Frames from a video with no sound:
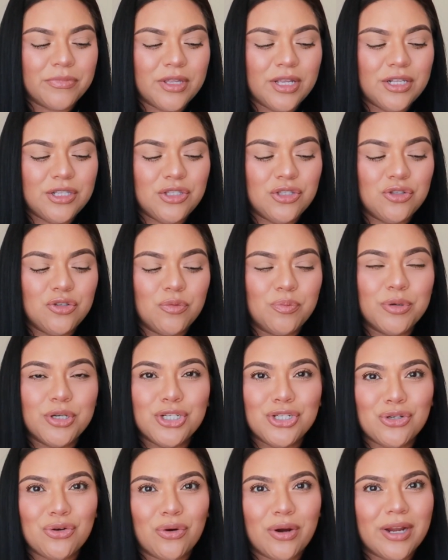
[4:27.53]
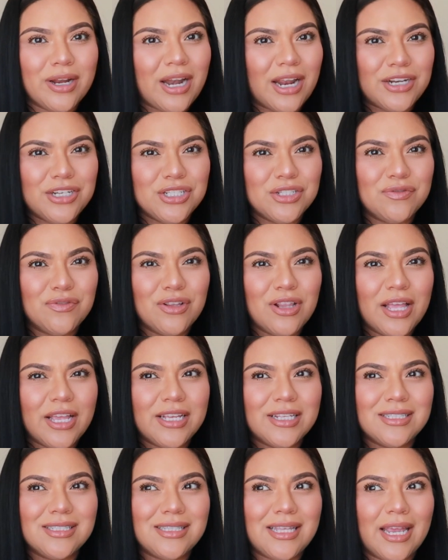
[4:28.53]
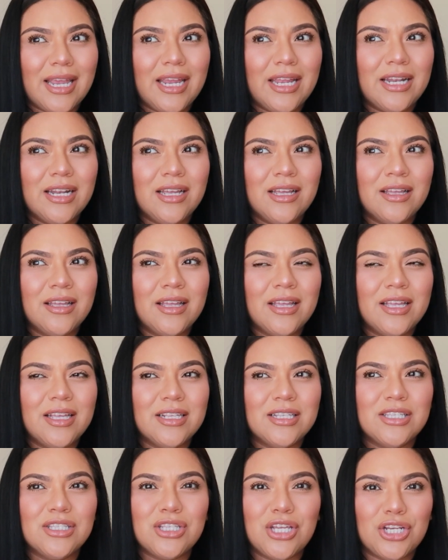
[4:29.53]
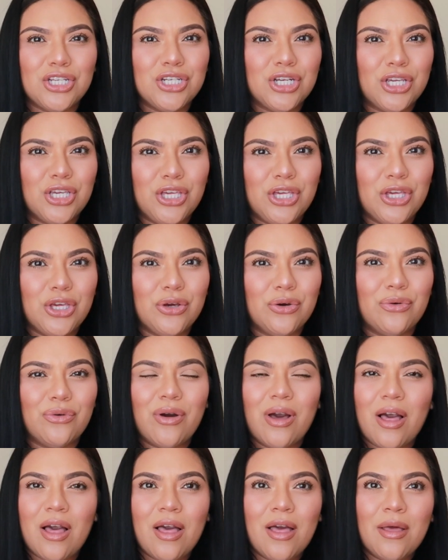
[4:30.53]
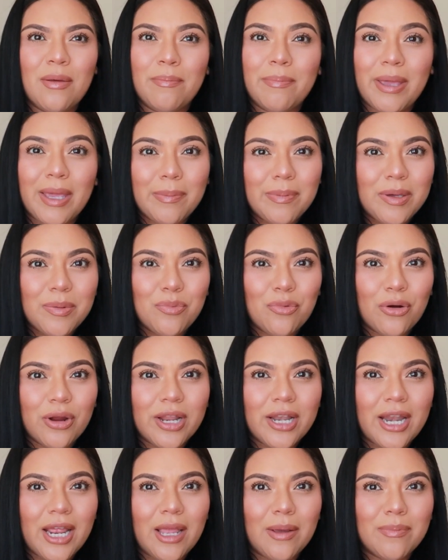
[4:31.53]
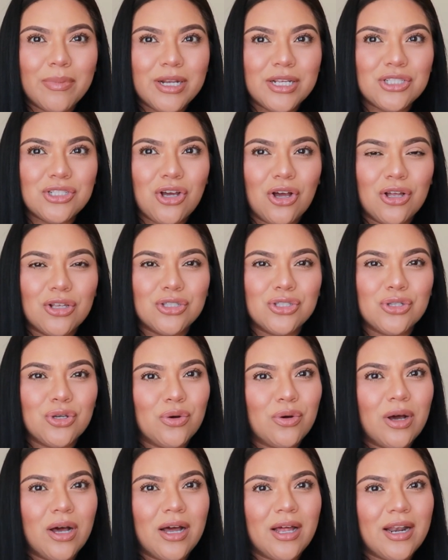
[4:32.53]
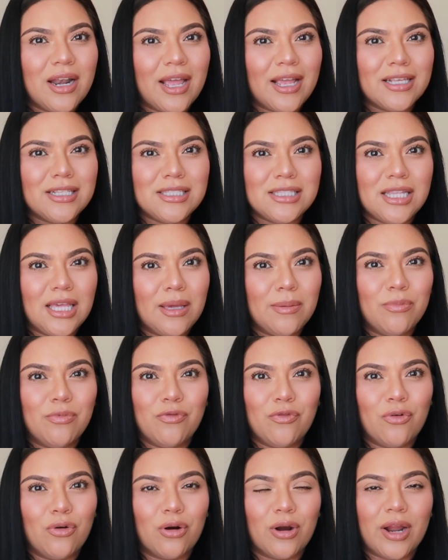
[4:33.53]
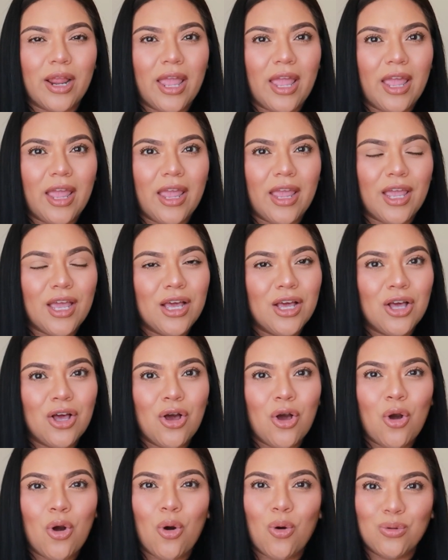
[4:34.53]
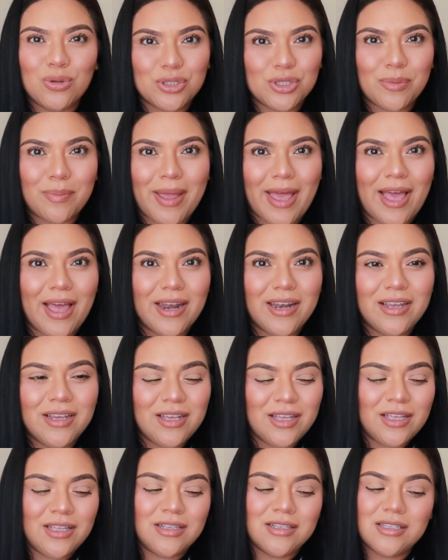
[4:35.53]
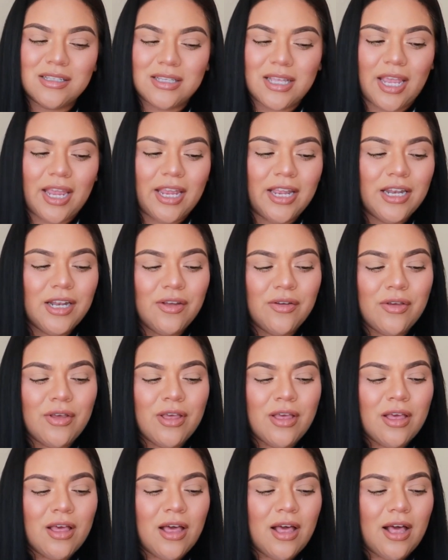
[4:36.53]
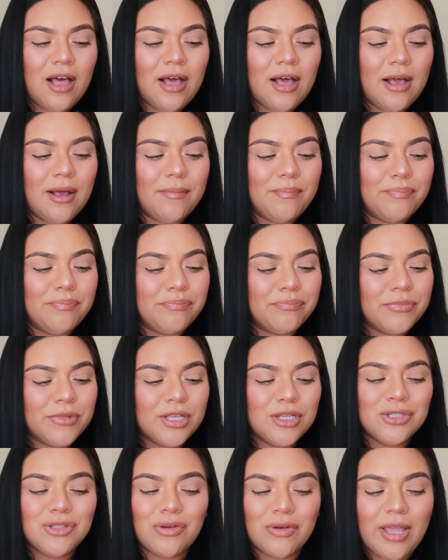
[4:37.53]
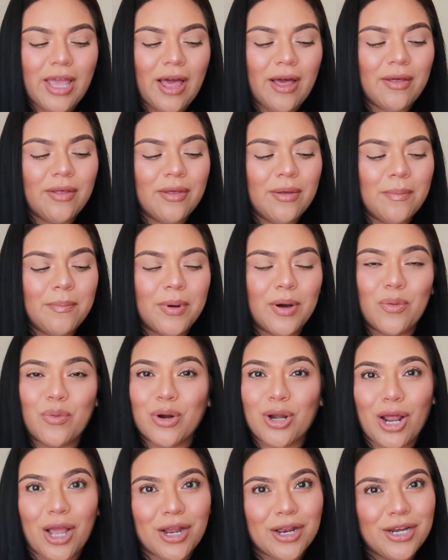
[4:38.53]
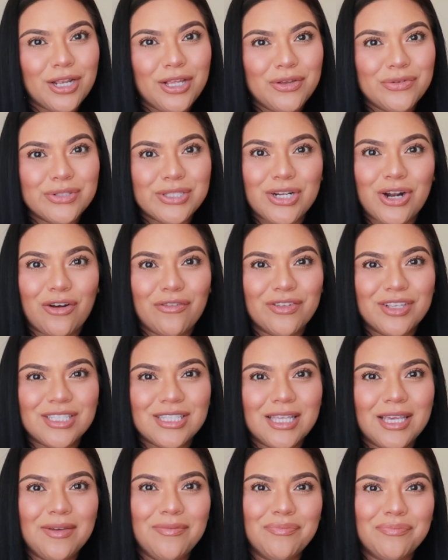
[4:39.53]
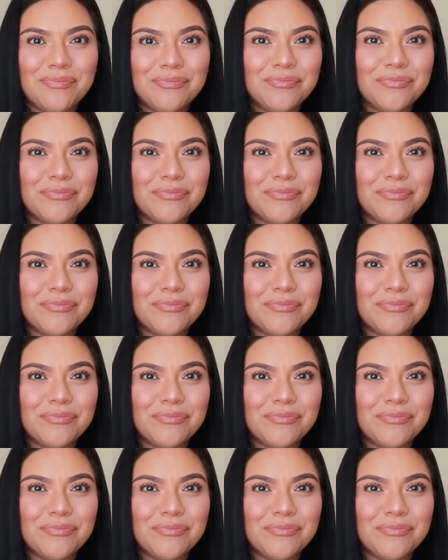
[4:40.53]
It's super short, and I just feel like Zane is such a cute baby boy name, but it's also a nice name for a older man, Zane. So yeah, but we're not gonna use it, obviously.